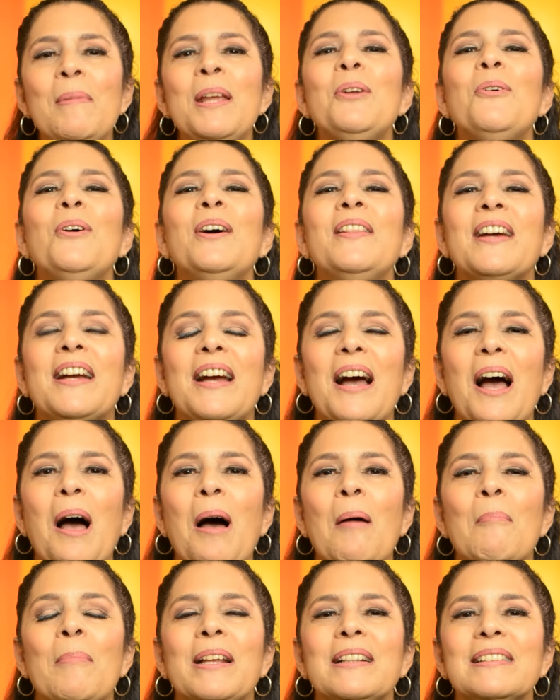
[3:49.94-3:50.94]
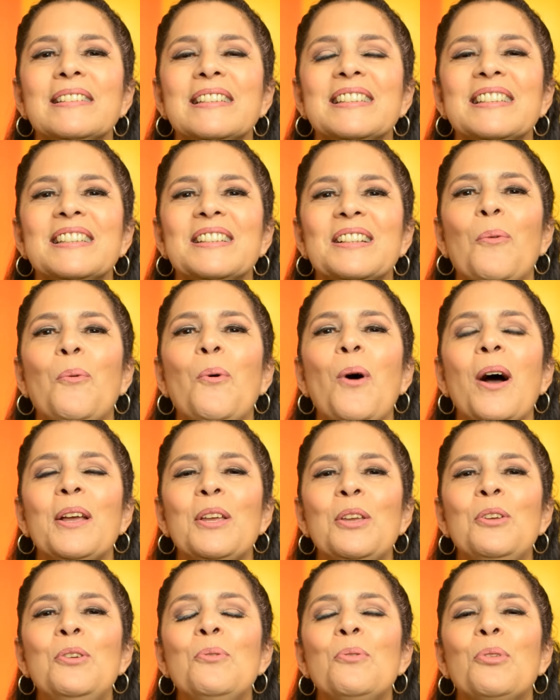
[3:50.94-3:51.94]
me know in the comments
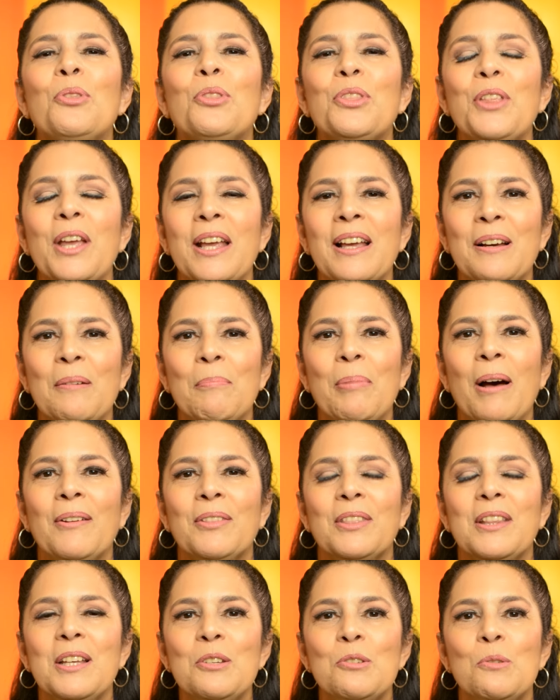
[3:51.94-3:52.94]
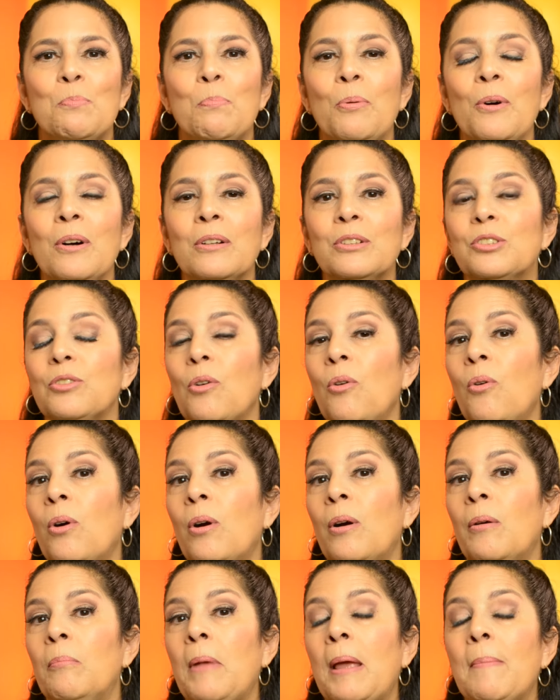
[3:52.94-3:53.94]
what you think about these books,
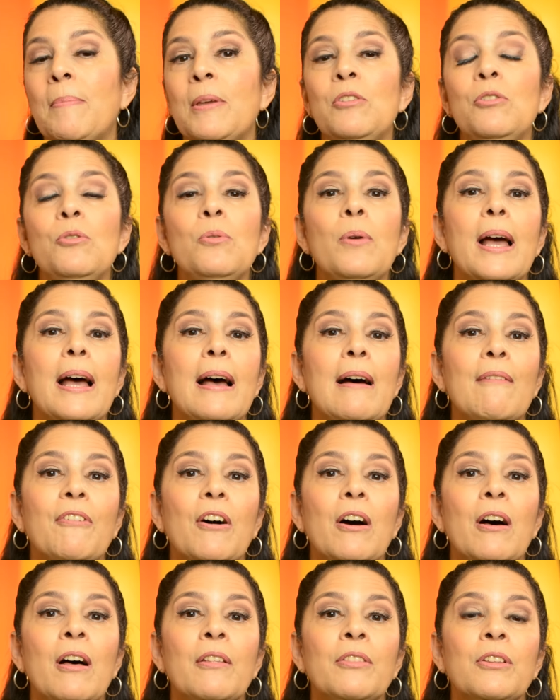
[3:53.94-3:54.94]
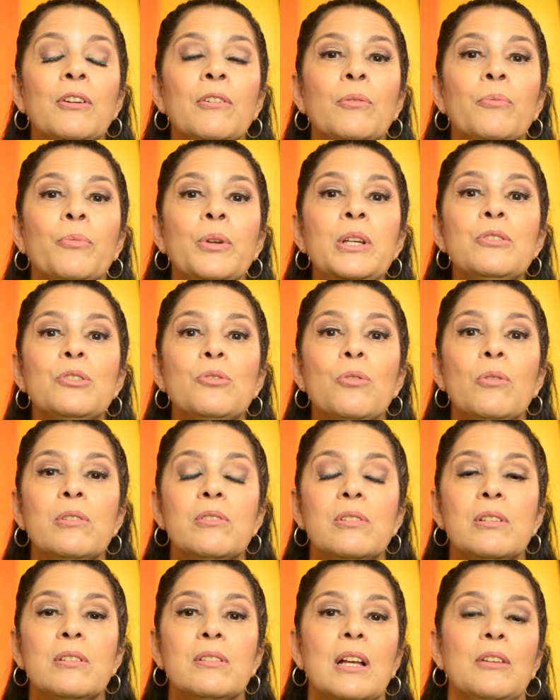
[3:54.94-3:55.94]
or maybe you have other
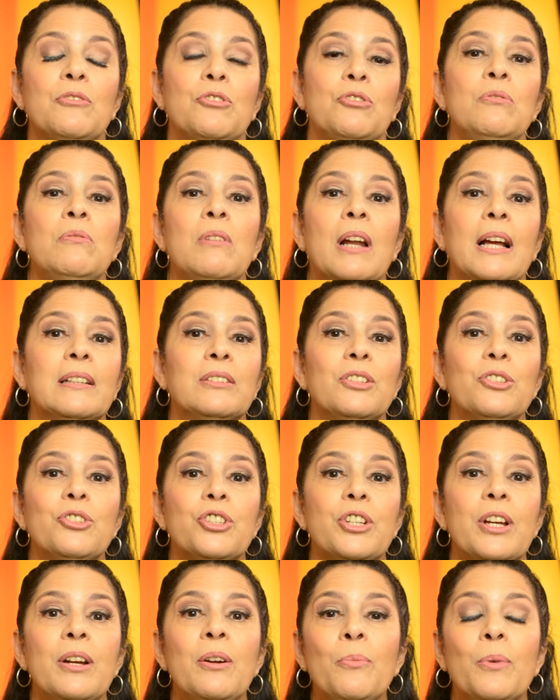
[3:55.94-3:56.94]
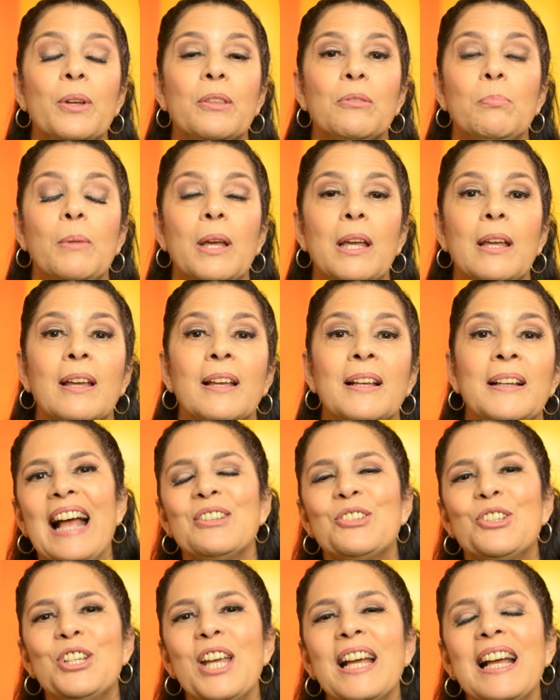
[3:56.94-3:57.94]
resources that you'd like to share with me.
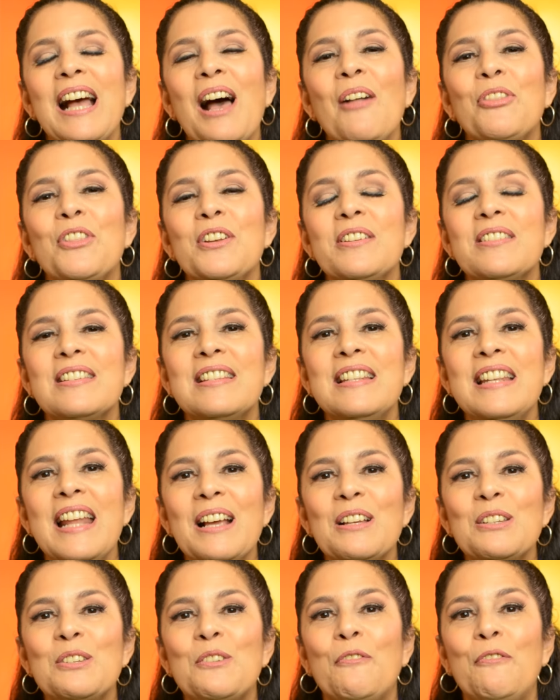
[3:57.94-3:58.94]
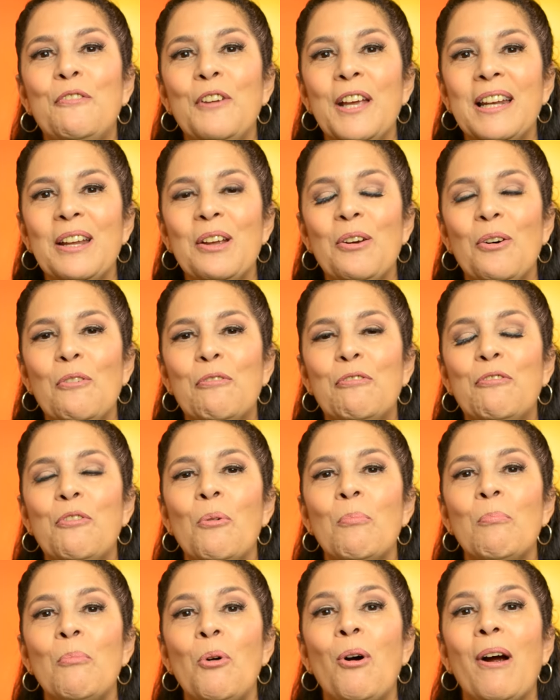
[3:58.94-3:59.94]
And check out this next video
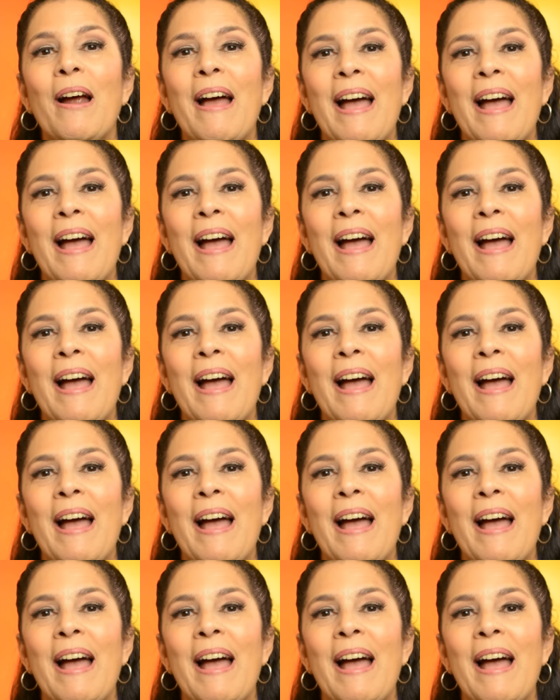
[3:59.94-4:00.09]
for more